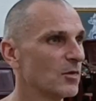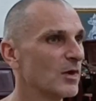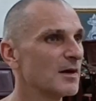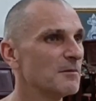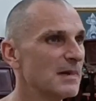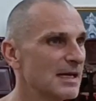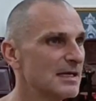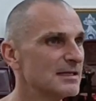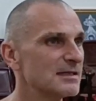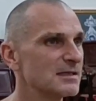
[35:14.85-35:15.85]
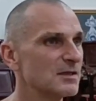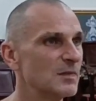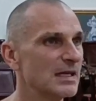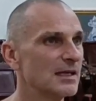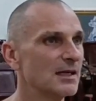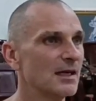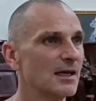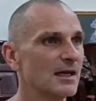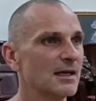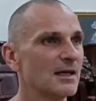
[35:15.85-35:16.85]
what it means to be
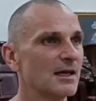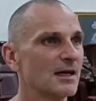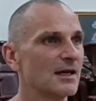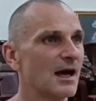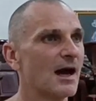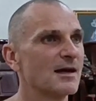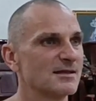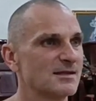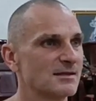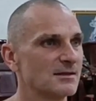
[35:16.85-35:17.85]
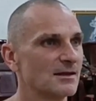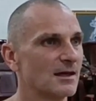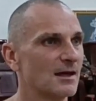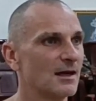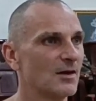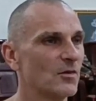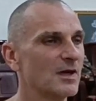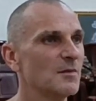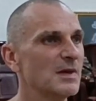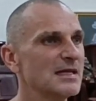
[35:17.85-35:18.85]
us,
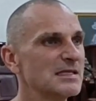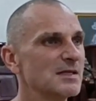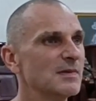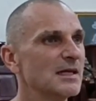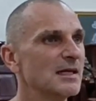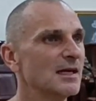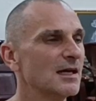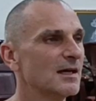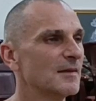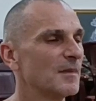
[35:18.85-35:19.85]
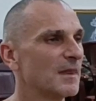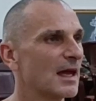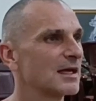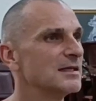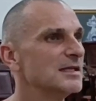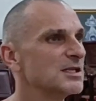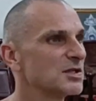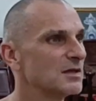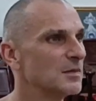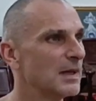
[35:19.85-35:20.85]
what it means to be a
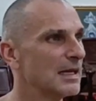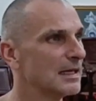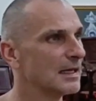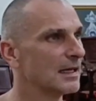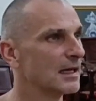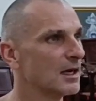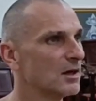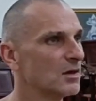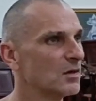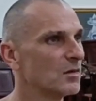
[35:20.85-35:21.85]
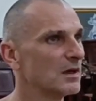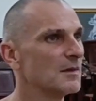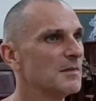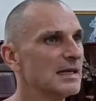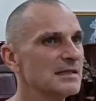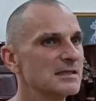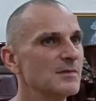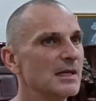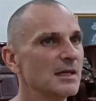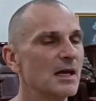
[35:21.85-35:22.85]
conditioned being, what it means to
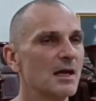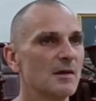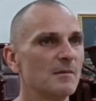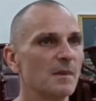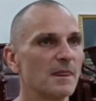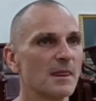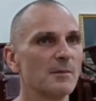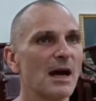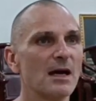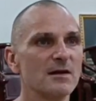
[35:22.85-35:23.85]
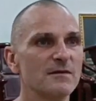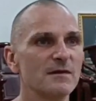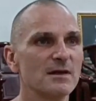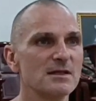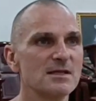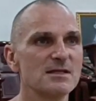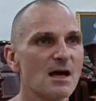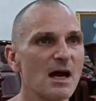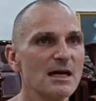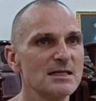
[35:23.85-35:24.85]
be part of
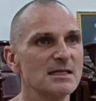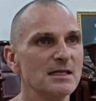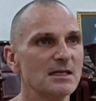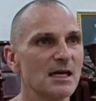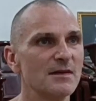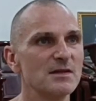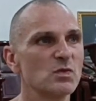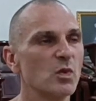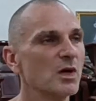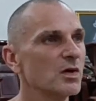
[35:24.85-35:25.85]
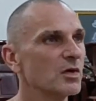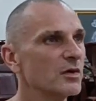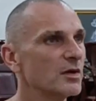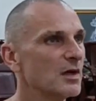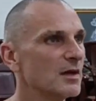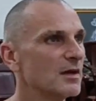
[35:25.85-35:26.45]
society and this world,